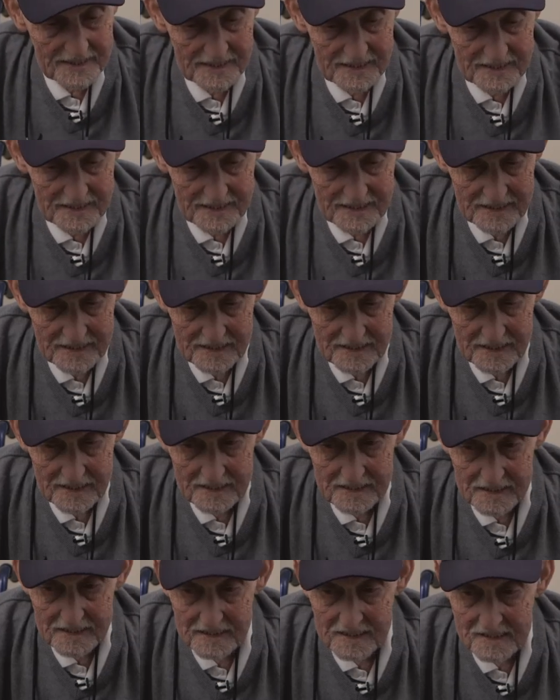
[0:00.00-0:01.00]
Uh,
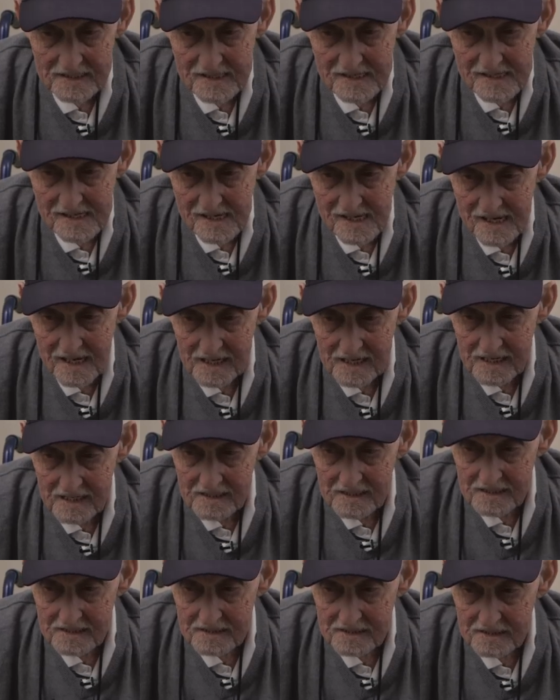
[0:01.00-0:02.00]

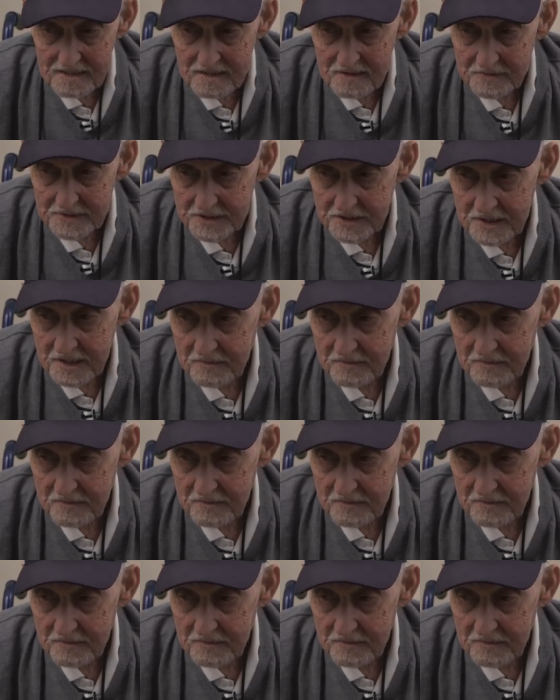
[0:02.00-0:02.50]
so we,